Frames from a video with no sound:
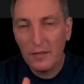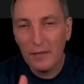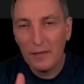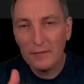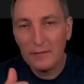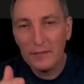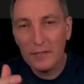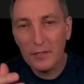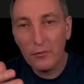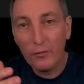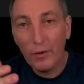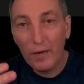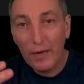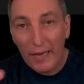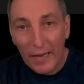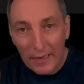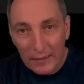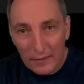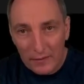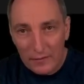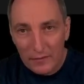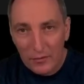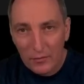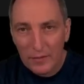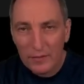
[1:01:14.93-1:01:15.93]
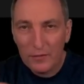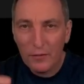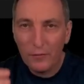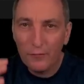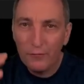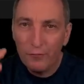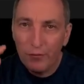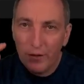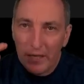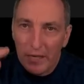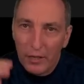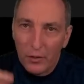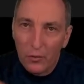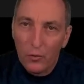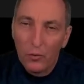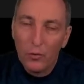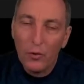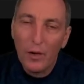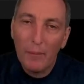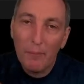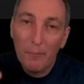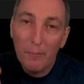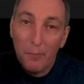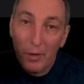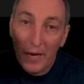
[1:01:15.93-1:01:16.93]
SQLite. So it's a video
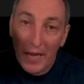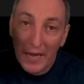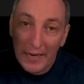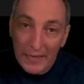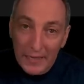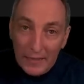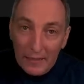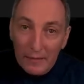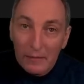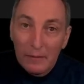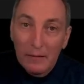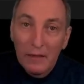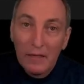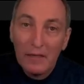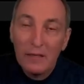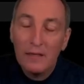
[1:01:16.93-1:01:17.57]
I'm planning.